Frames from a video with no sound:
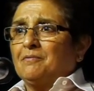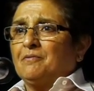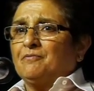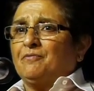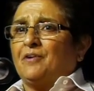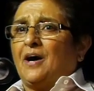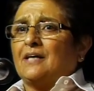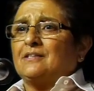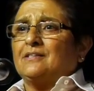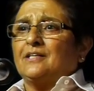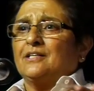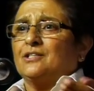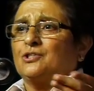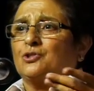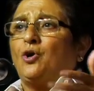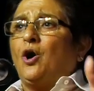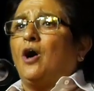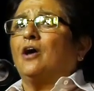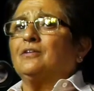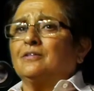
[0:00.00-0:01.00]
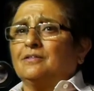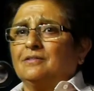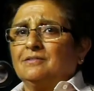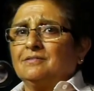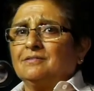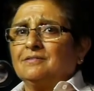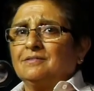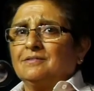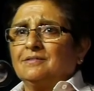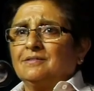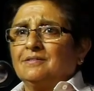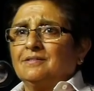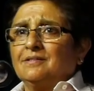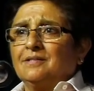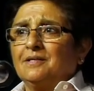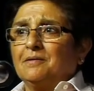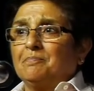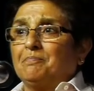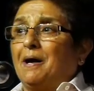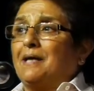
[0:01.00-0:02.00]
Father is gone.
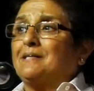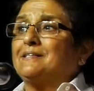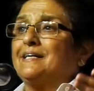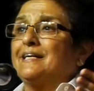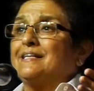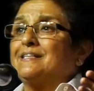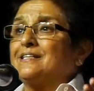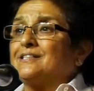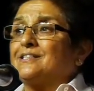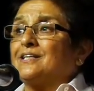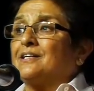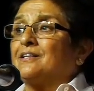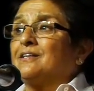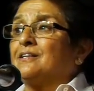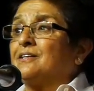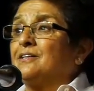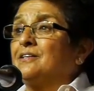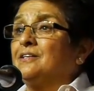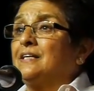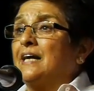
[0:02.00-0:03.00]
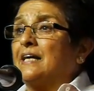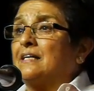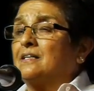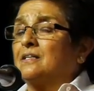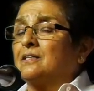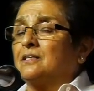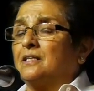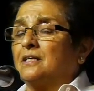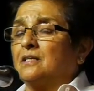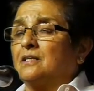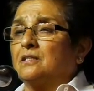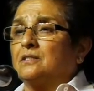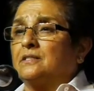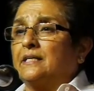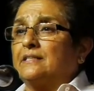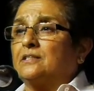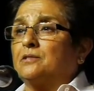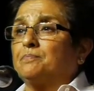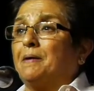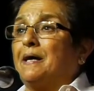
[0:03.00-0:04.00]
But it is a
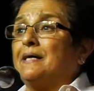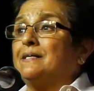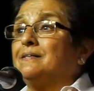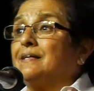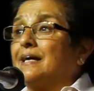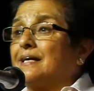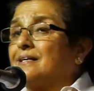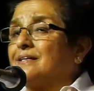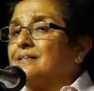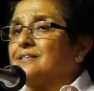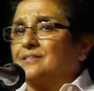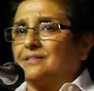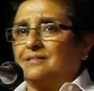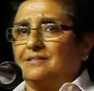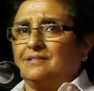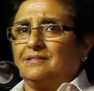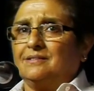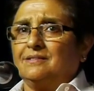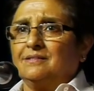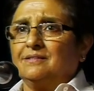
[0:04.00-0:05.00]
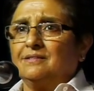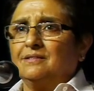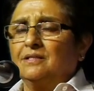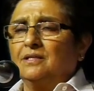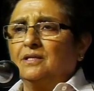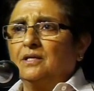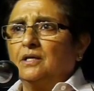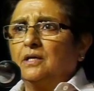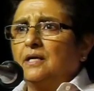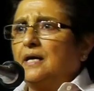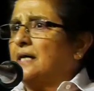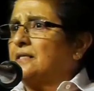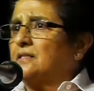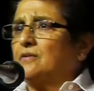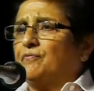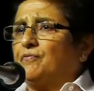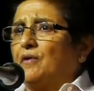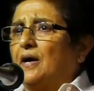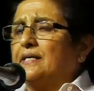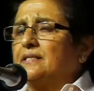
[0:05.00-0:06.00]
death by negligence. And
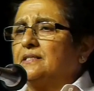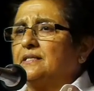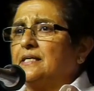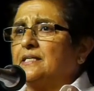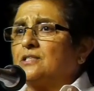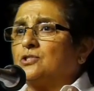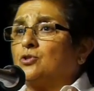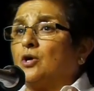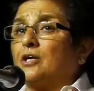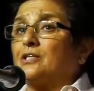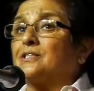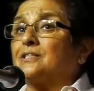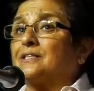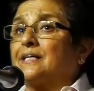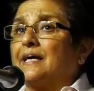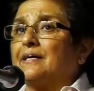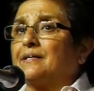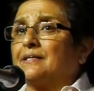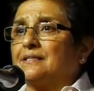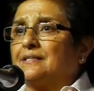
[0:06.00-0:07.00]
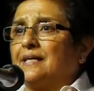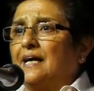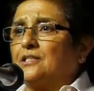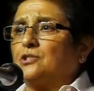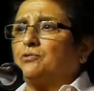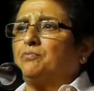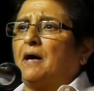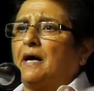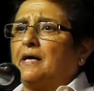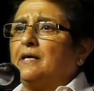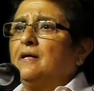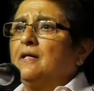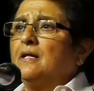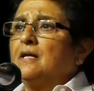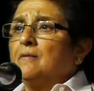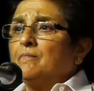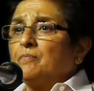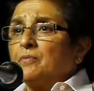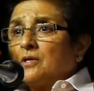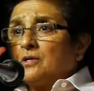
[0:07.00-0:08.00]
the fine is not scary. That's why
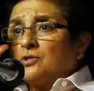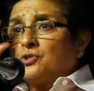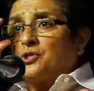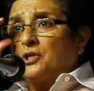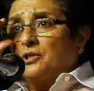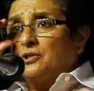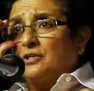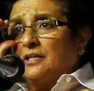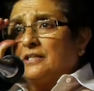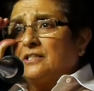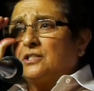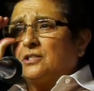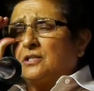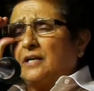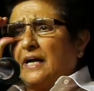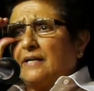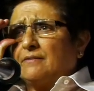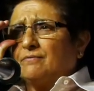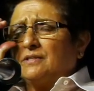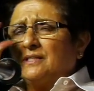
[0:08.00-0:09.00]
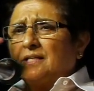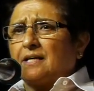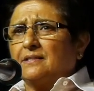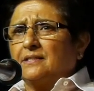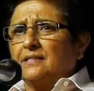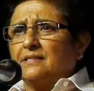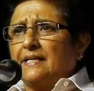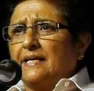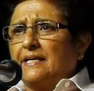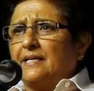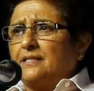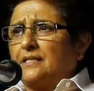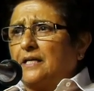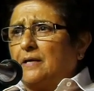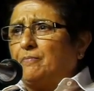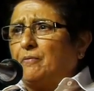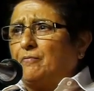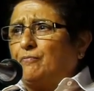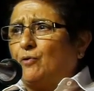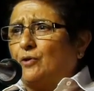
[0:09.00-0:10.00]
children died. The other day,
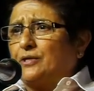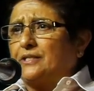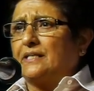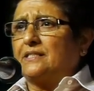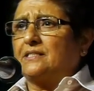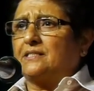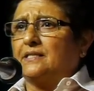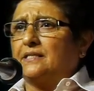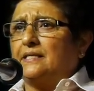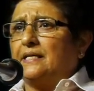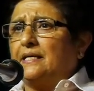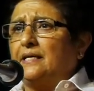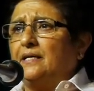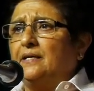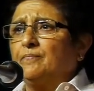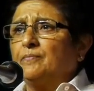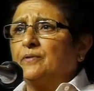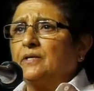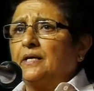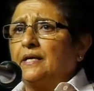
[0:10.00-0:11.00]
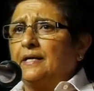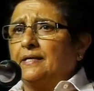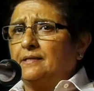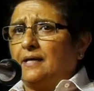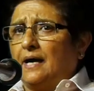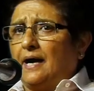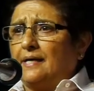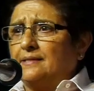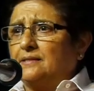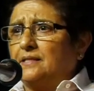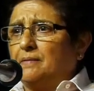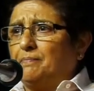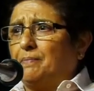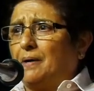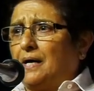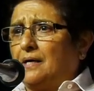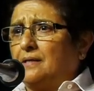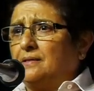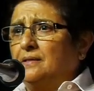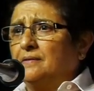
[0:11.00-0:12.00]
day before yesterday, in
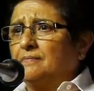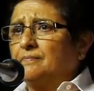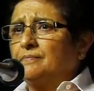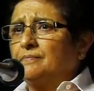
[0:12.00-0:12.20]
Hyderabad,